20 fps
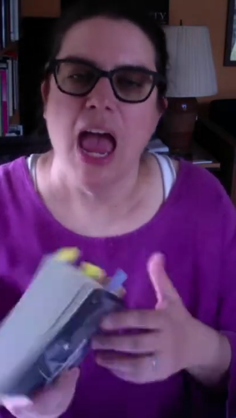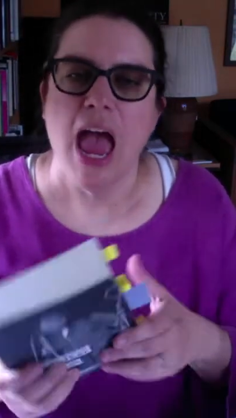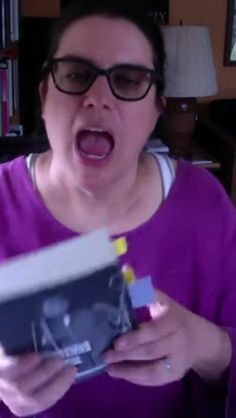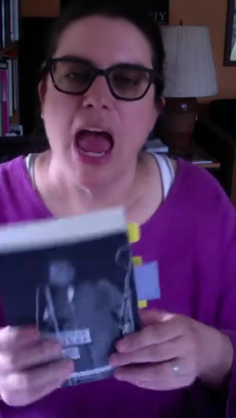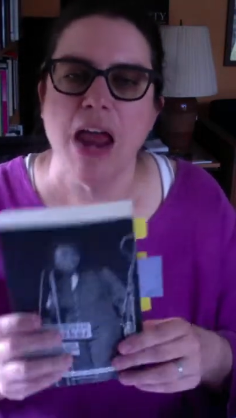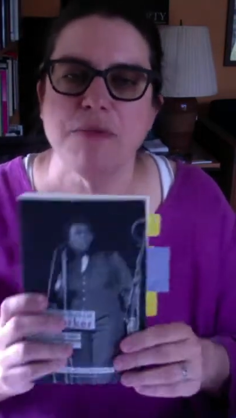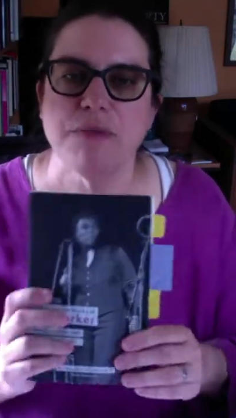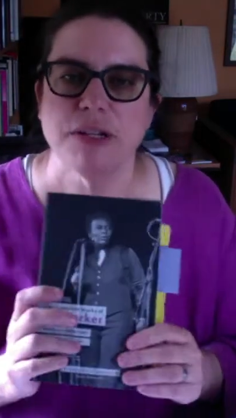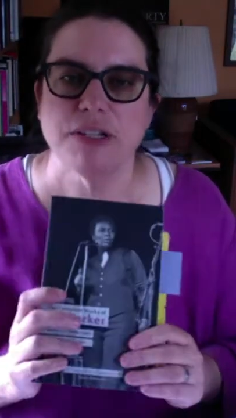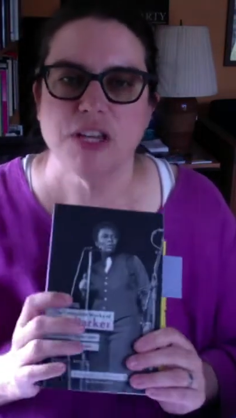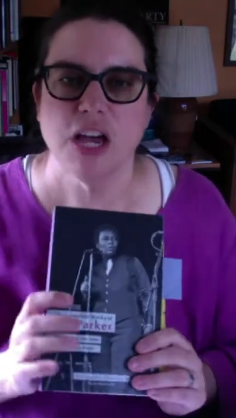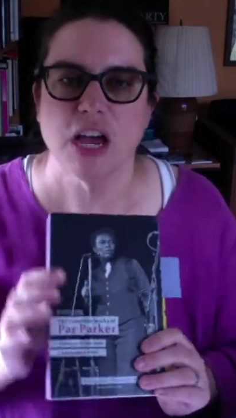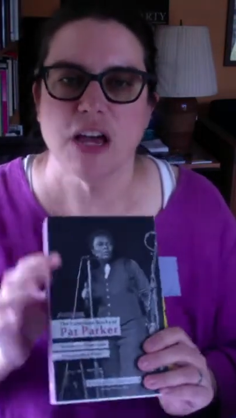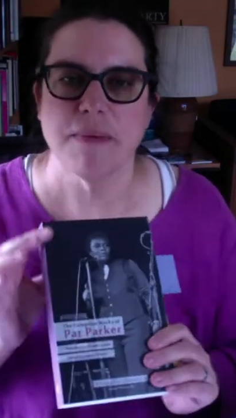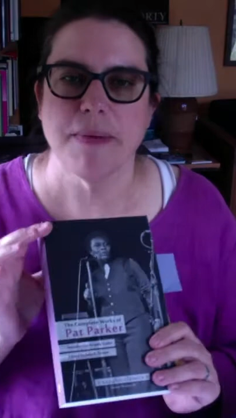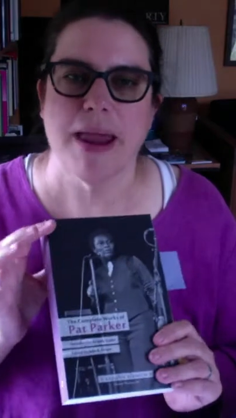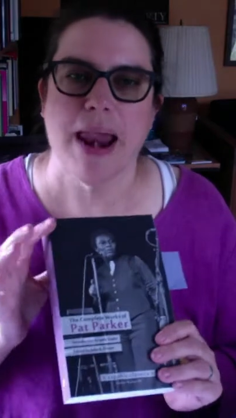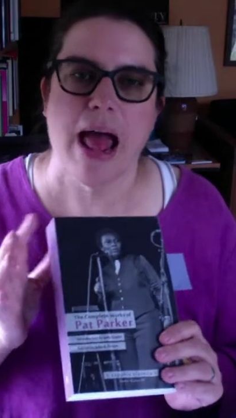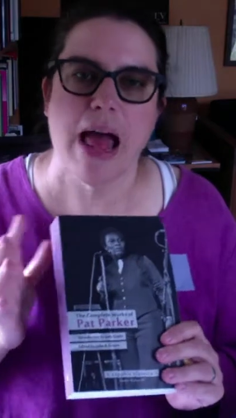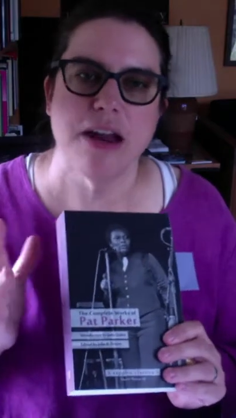and we'll talk
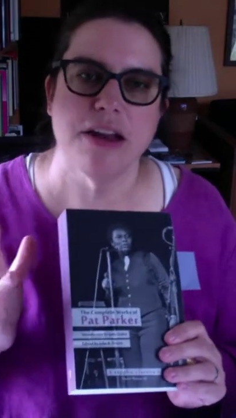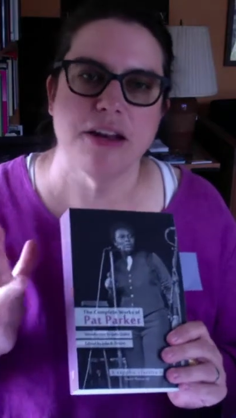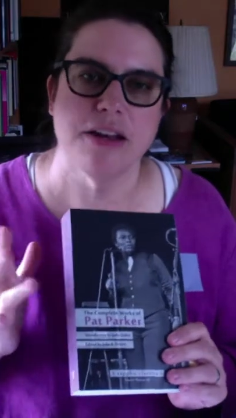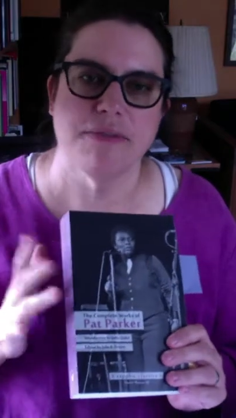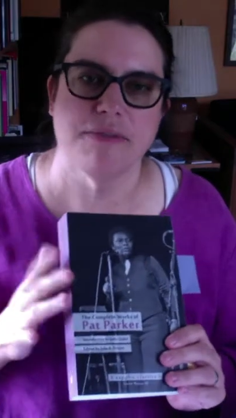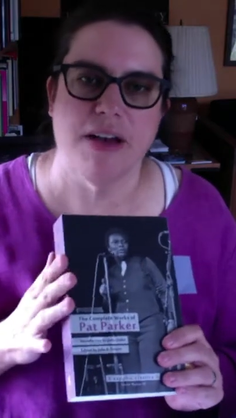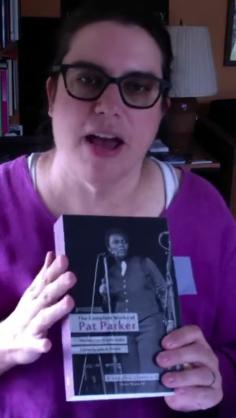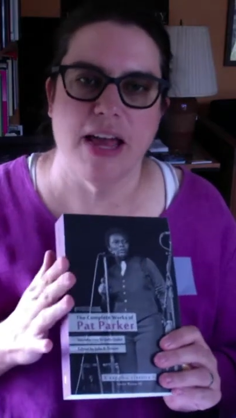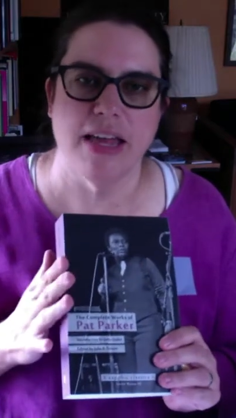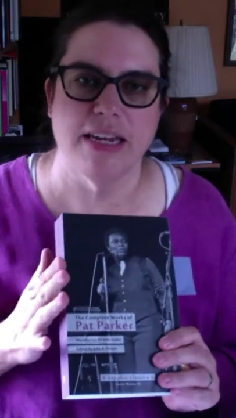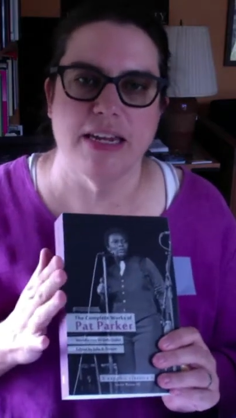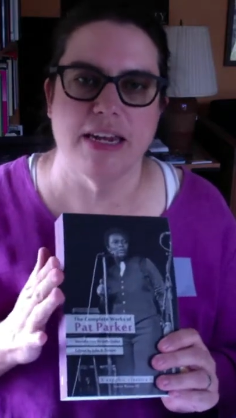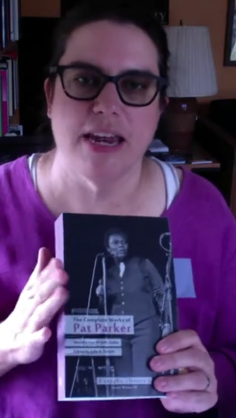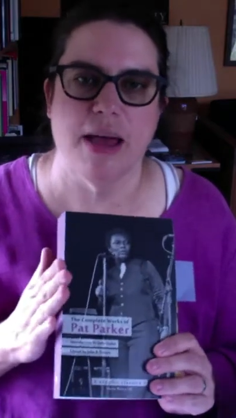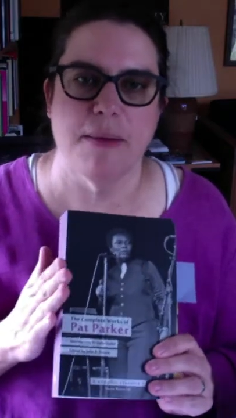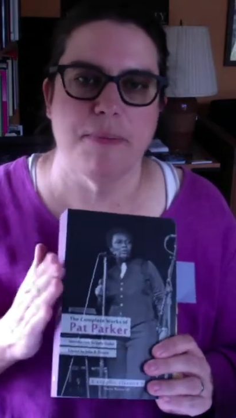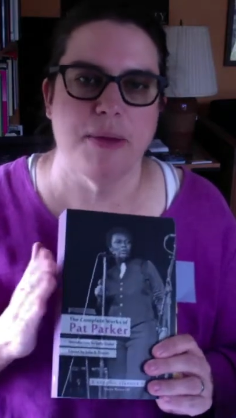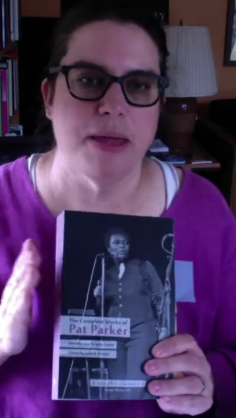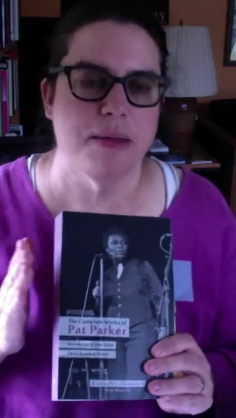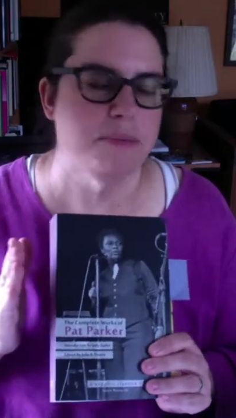about how to divide it
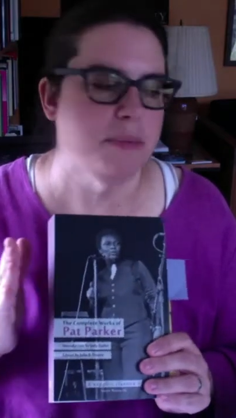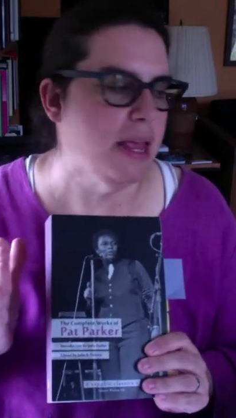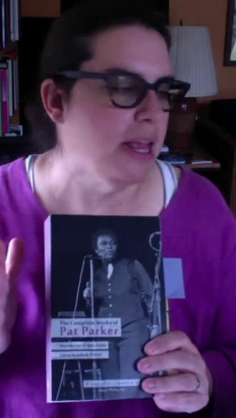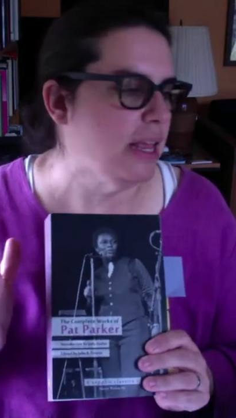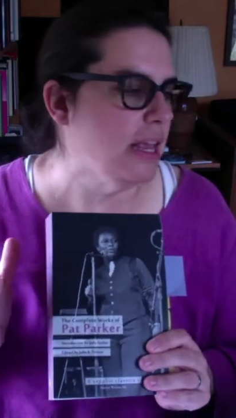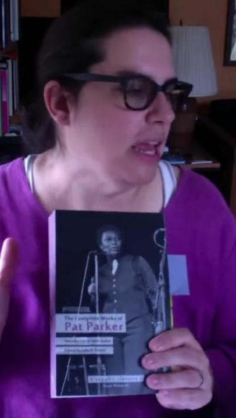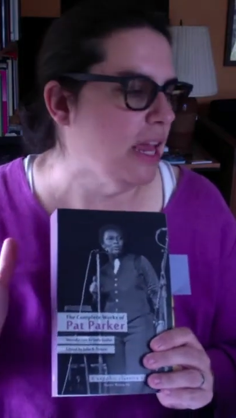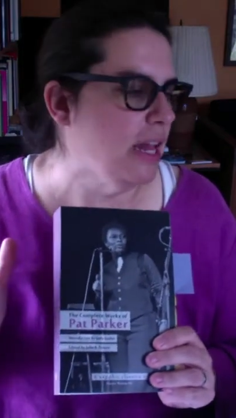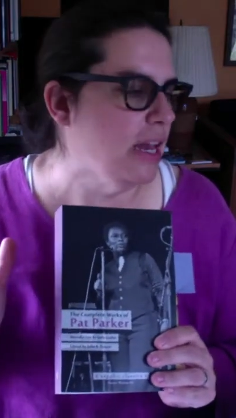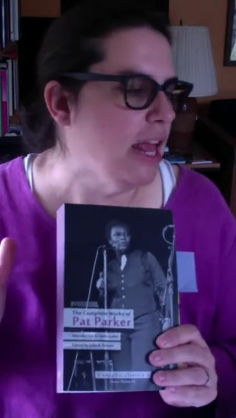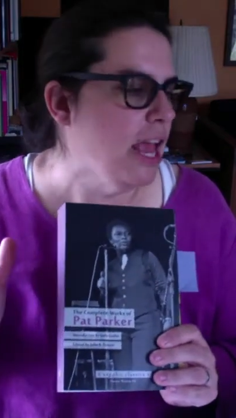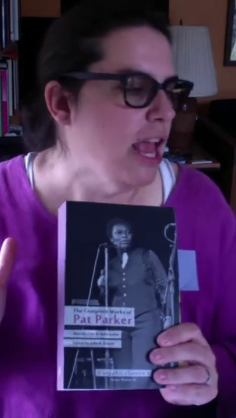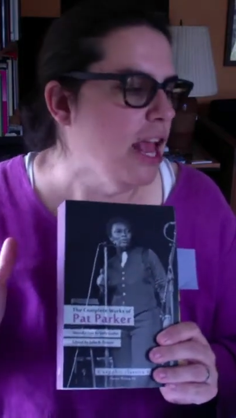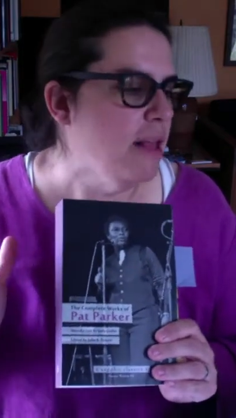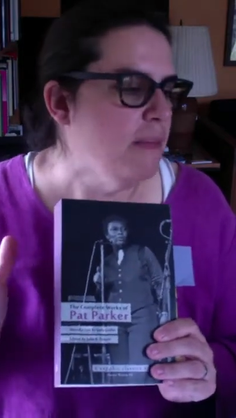up and make it